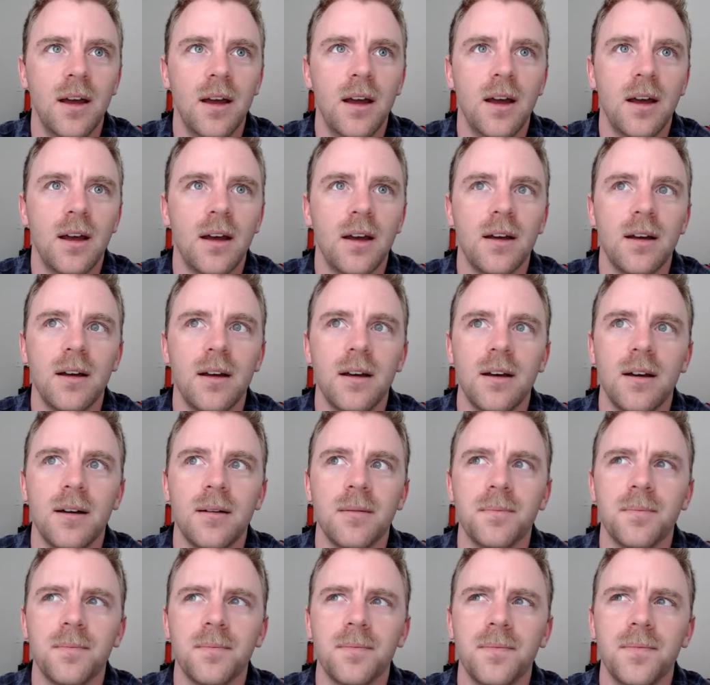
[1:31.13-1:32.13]

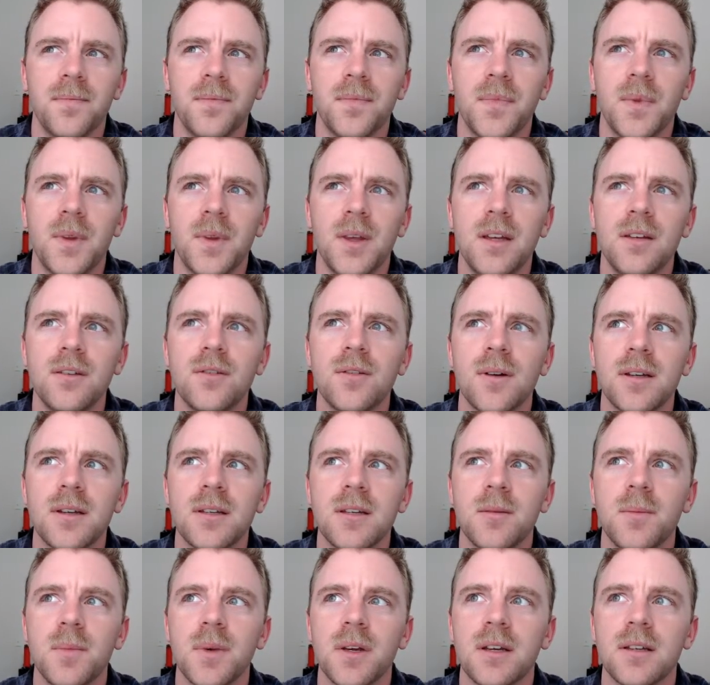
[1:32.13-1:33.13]
um,
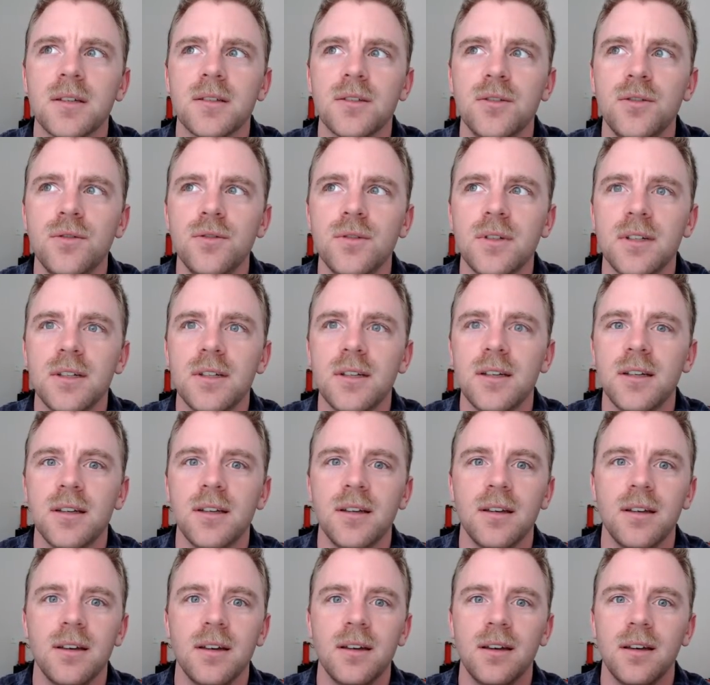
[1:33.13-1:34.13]
interesting because usually
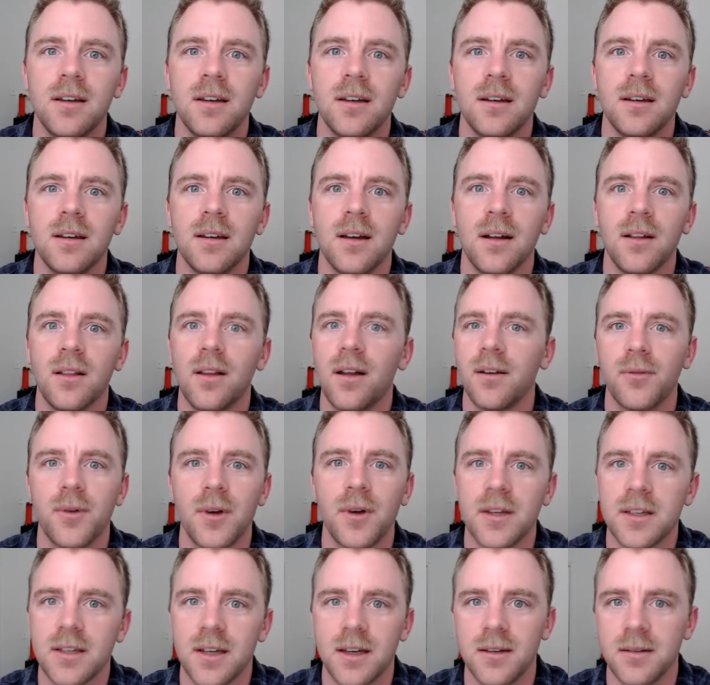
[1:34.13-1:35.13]
in a lot of
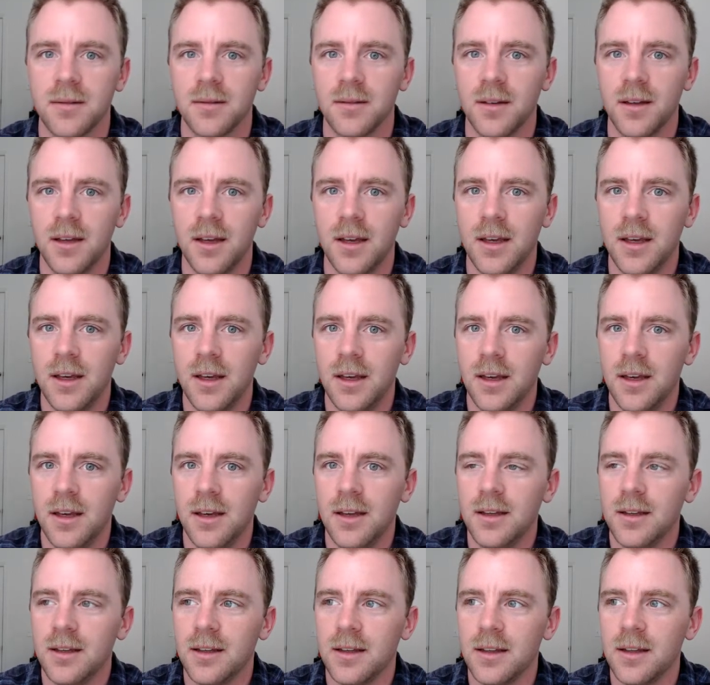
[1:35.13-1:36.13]
ways
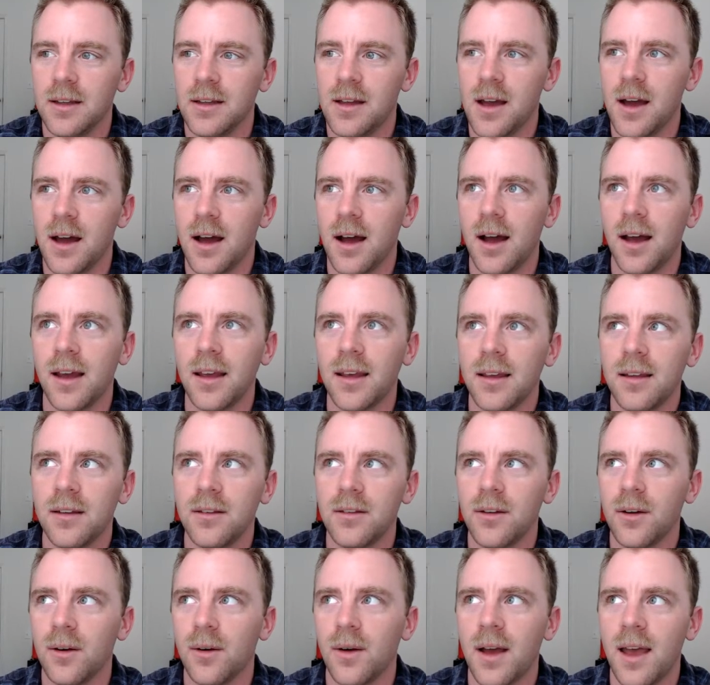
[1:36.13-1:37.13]
I
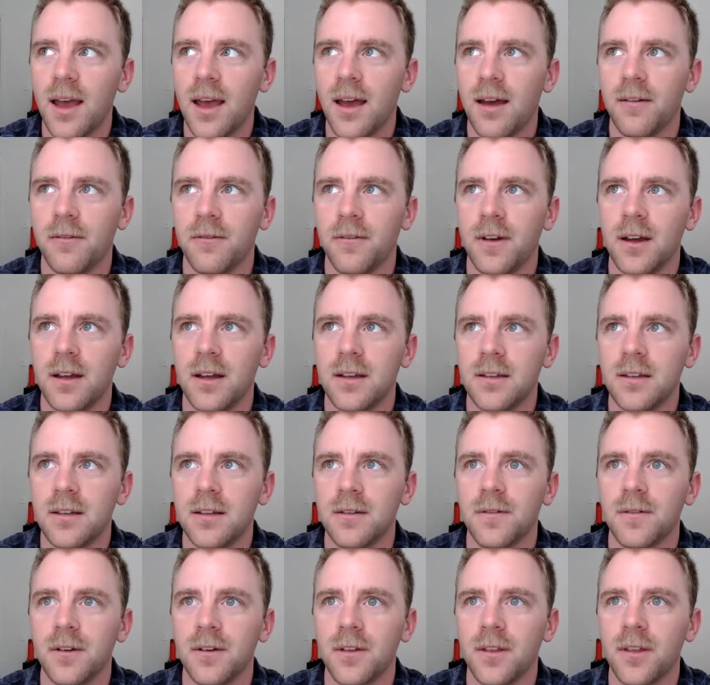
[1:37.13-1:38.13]
don't have a
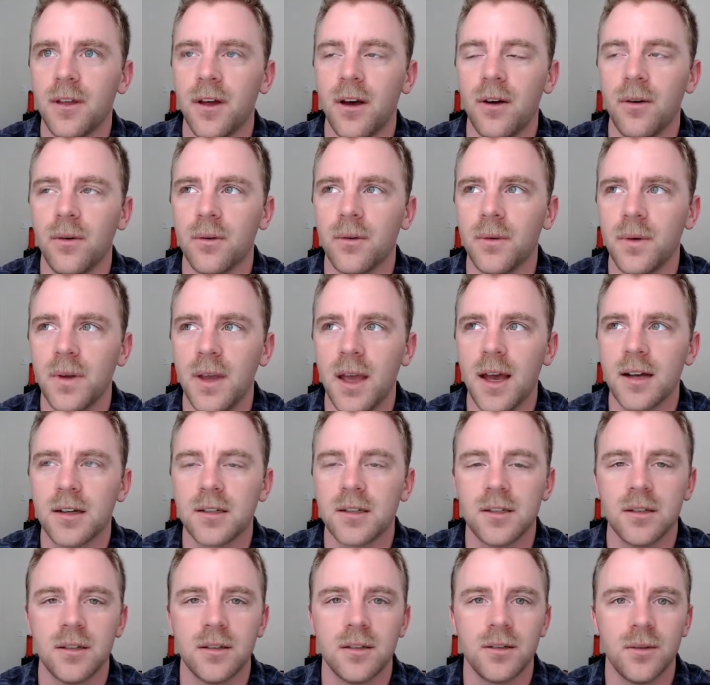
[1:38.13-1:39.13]
different thought or
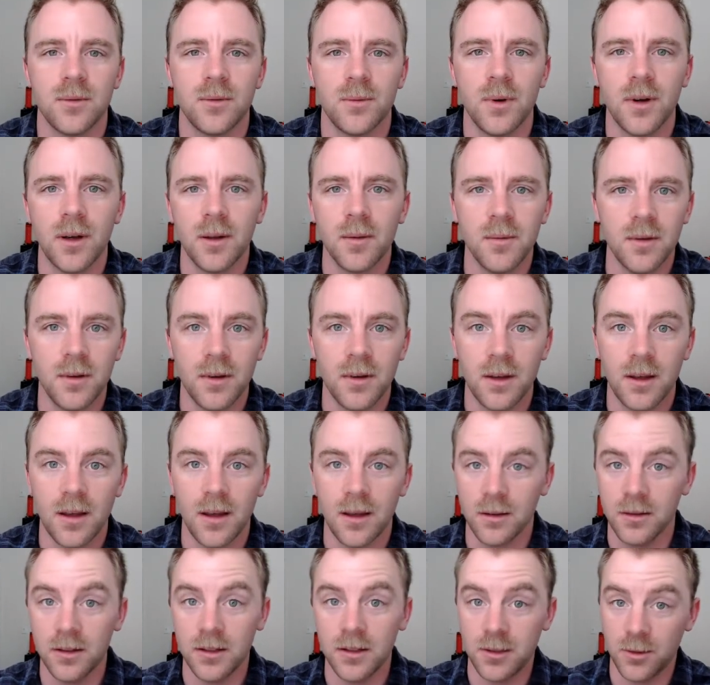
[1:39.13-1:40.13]
reaction to what
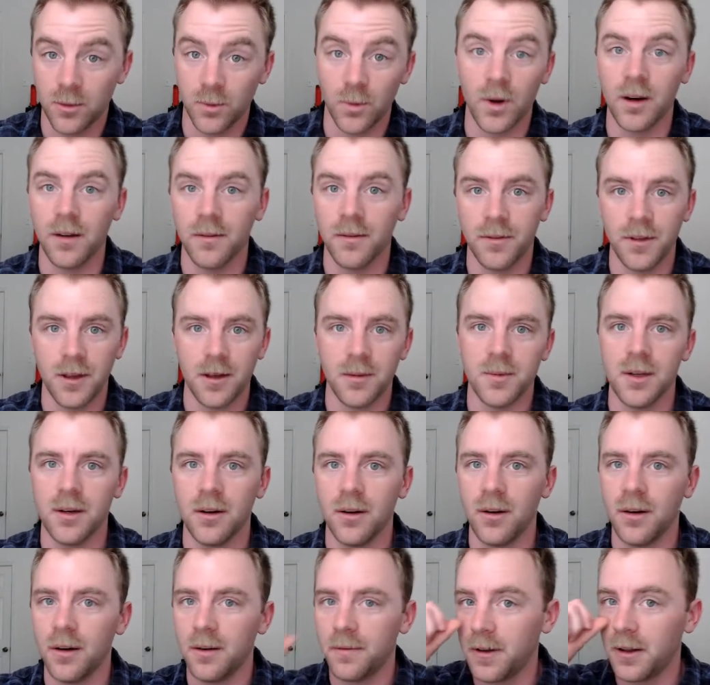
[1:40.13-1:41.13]
at least one of them.
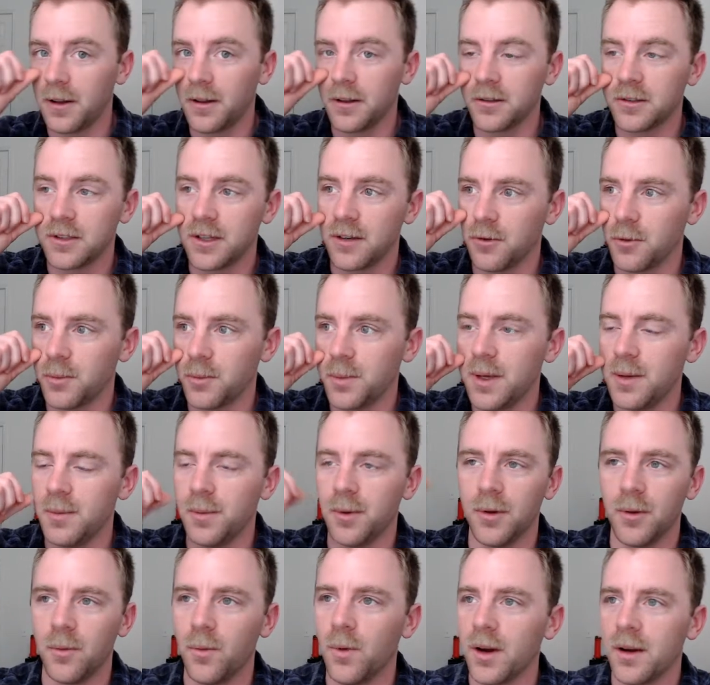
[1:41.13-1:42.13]
I follow several
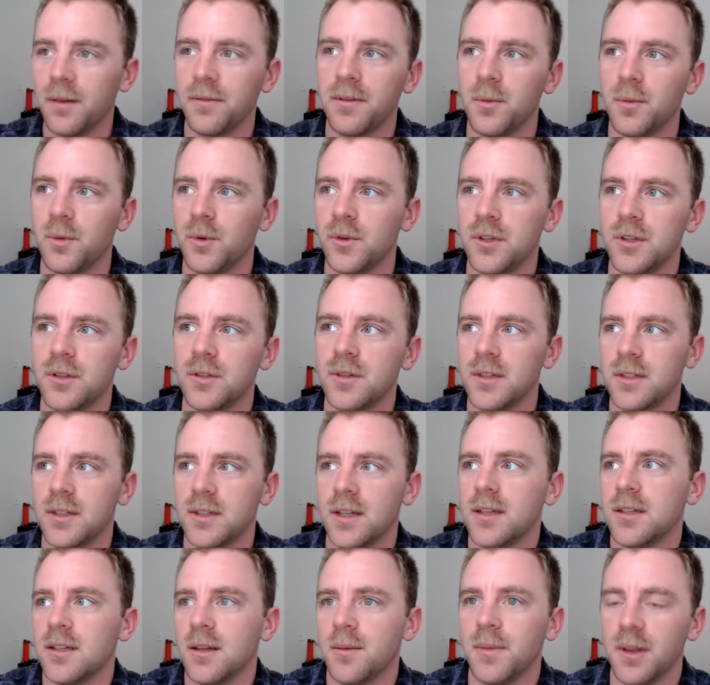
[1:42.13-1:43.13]
people, and one of them will usually say
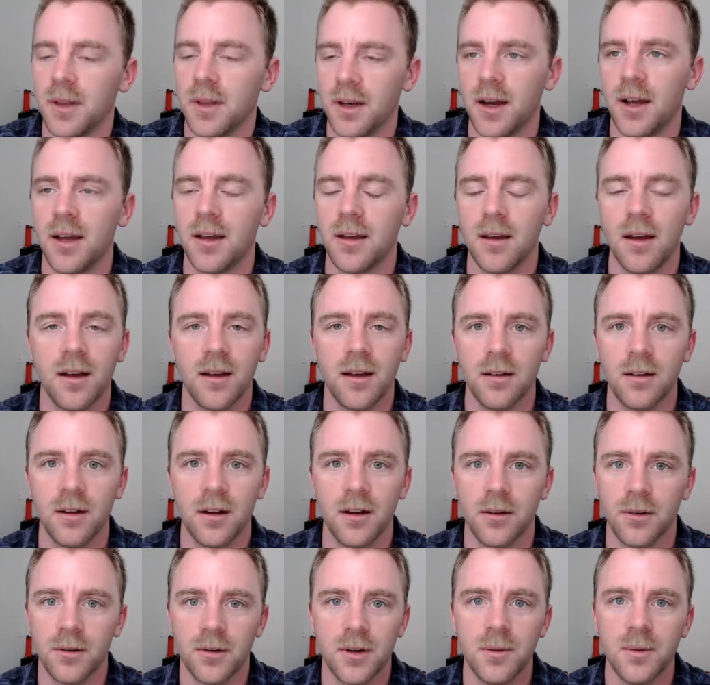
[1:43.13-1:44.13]
something that I
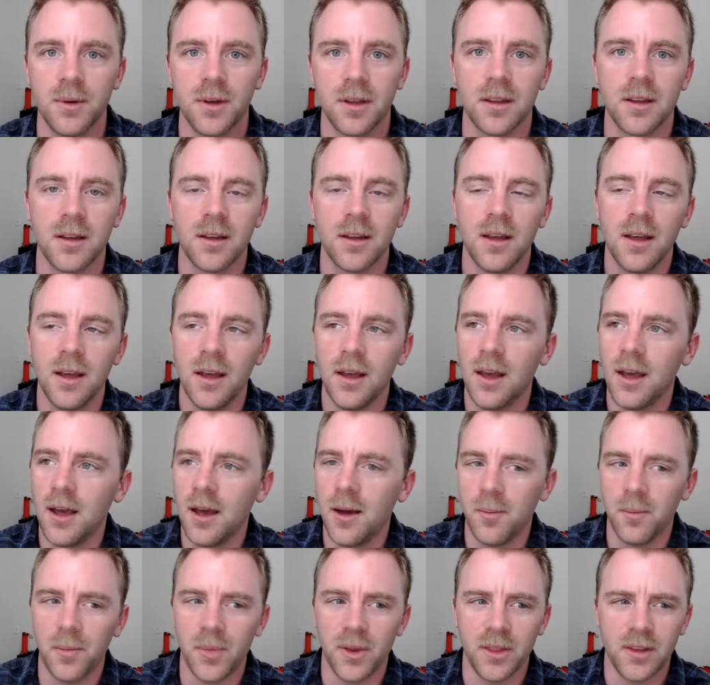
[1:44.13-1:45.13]
agree with.
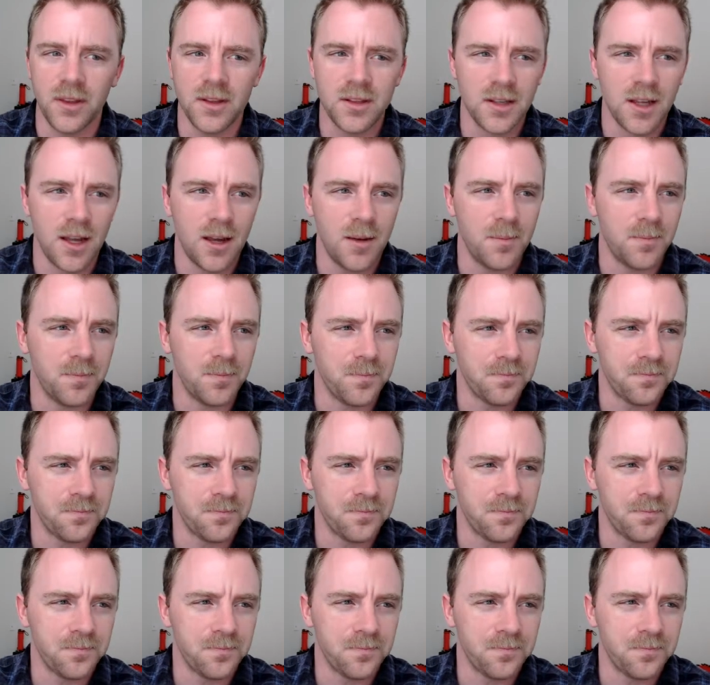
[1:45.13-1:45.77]
But this time,